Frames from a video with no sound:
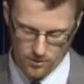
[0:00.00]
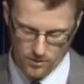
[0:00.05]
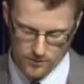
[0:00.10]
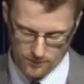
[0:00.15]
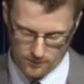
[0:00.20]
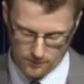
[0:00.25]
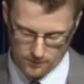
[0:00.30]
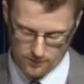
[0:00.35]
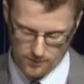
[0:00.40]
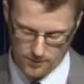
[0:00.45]
a, lot
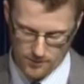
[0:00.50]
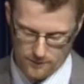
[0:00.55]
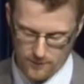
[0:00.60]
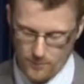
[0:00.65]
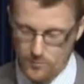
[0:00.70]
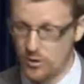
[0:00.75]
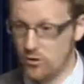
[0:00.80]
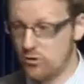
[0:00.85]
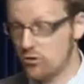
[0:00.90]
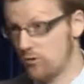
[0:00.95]
of
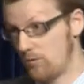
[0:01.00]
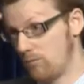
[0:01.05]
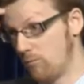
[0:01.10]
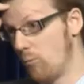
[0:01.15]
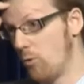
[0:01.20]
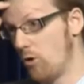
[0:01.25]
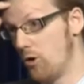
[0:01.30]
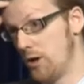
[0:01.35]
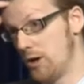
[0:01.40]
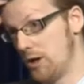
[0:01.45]

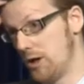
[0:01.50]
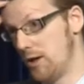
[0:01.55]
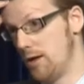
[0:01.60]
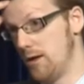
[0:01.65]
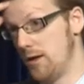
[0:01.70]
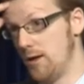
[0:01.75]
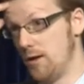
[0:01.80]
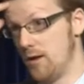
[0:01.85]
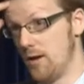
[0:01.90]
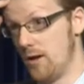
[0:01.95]
inflammation work
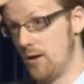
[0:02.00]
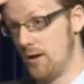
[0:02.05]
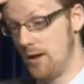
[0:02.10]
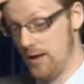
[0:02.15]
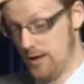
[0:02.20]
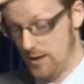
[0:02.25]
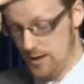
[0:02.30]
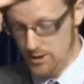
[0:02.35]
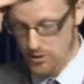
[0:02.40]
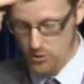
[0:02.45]
in, in, uh,
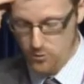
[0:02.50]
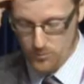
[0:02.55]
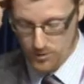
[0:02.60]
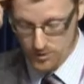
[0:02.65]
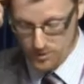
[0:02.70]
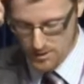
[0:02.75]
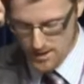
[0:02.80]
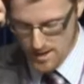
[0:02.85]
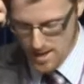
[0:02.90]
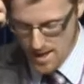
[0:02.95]
in
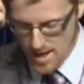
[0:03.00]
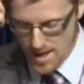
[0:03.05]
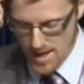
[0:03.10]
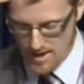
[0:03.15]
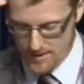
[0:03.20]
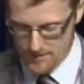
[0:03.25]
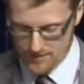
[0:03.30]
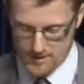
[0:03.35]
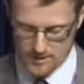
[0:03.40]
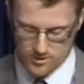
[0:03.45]
human.
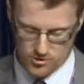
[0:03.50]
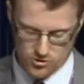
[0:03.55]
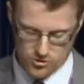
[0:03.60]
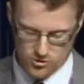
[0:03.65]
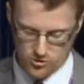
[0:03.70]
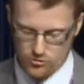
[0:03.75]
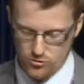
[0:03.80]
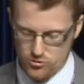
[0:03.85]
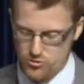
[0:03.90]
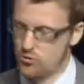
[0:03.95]
And that's
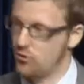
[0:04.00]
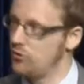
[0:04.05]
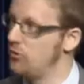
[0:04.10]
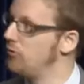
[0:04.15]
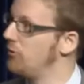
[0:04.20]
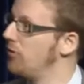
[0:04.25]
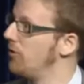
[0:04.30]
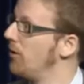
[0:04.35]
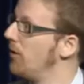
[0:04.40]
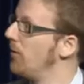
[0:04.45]
just to show
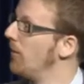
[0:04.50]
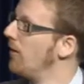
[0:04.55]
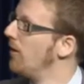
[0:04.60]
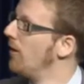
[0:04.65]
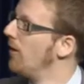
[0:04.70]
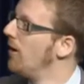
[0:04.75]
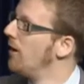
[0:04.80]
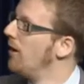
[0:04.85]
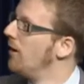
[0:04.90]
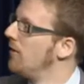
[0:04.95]
you the,
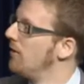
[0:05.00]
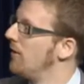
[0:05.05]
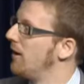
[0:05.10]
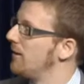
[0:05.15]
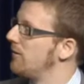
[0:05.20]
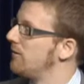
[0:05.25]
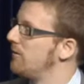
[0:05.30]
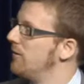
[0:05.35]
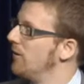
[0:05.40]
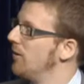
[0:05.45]

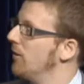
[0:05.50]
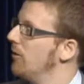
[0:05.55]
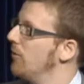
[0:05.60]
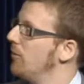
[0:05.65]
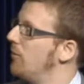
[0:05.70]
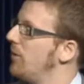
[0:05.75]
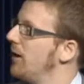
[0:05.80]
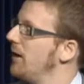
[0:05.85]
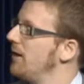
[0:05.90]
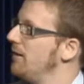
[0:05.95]
that
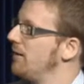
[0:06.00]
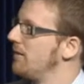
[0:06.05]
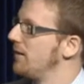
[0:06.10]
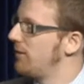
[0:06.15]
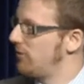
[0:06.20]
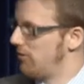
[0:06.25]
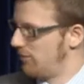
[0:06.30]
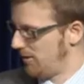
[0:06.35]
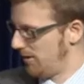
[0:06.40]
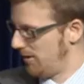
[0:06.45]
the pain is
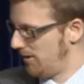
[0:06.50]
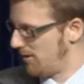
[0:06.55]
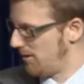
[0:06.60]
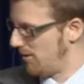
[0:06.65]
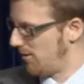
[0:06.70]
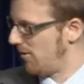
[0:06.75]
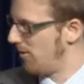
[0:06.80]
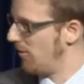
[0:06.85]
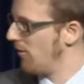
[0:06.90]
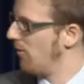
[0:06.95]
actually
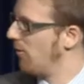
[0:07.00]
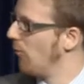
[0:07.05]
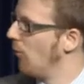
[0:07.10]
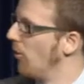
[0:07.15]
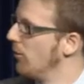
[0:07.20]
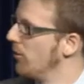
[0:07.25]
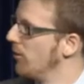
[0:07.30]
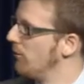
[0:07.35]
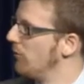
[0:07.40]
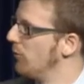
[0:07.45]
uh,
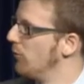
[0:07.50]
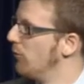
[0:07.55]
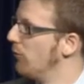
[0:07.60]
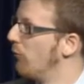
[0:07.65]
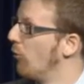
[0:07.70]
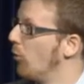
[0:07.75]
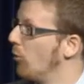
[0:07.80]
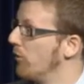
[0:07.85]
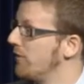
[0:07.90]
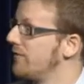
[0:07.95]
one of the
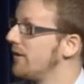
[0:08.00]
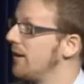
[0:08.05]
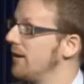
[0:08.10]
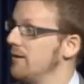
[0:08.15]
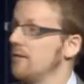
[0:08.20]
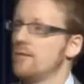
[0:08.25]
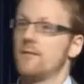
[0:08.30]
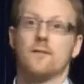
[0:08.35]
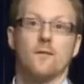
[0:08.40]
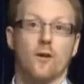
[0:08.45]
four
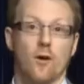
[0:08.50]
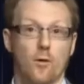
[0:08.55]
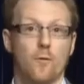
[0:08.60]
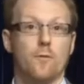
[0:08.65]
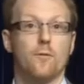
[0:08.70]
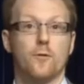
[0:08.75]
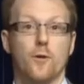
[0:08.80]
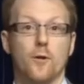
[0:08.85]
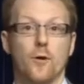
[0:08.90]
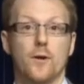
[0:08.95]
signs
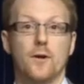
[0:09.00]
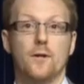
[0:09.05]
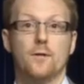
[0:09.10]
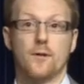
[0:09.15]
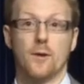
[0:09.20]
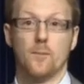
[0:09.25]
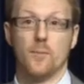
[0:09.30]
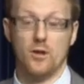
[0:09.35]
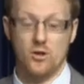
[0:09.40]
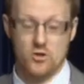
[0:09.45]
of the
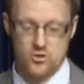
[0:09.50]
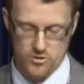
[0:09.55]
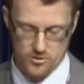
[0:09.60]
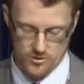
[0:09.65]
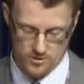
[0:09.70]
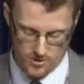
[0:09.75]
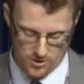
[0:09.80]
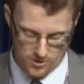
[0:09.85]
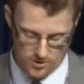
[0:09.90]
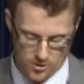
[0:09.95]

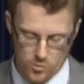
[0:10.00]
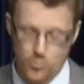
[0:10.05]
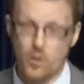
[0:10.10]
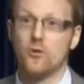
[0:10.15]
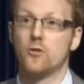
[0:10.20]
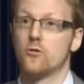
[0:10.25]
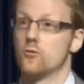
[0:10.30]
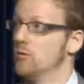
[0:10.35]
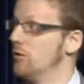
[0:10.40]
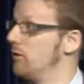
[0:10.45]
inflammation uh,
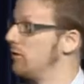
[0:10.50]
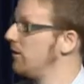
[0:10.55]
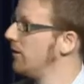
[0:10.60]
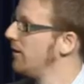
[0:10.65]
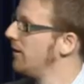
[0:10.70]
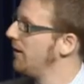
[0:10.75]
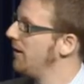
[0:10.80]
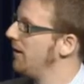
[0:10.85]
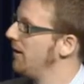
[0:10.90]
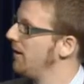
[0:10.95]
quatuor
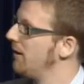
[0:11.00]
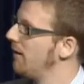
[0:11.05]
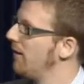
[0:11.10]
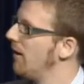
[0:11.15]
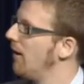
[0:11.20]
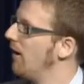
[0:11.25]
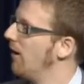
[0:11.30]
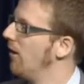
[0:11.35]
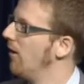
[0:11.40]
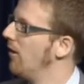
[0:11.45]
here.
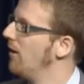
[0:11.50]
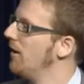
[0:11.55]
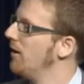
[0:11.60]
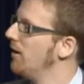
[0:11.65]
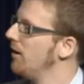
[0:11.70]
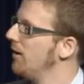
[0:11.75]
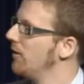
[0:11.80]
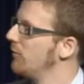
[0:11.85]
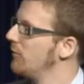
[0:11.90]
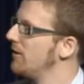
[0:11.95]
Uh,
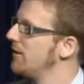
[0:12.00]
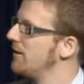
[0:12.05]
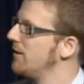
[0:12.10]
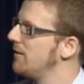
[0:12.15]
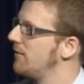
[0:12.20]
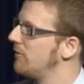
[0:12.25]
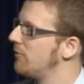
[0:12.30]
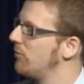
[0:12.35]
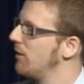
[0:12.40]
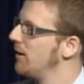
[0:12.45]

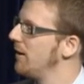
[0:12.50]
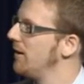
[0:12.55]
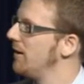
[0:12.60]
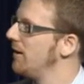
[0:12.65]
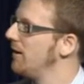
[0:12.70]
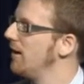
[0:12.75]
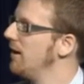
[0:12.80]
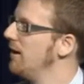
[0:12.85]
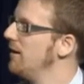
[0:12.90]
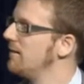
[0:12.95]
redness,
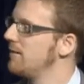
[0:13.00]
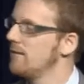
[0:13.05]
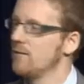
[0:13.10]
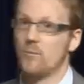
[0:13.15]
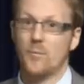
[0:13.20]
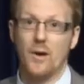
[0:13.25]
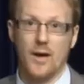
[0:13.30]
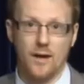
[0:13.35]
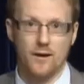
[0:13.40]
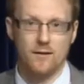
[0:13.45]
swelling, heat
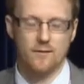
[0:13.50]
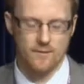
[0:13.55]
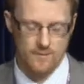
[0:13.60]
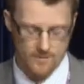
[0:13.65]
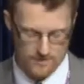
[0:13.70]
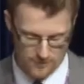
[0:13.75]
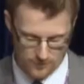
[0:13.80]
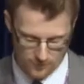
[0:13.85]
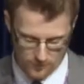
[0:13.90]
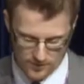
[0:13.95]
and pain
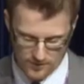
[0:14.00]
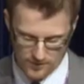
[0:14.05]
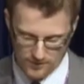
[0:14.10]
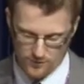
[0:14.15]
have been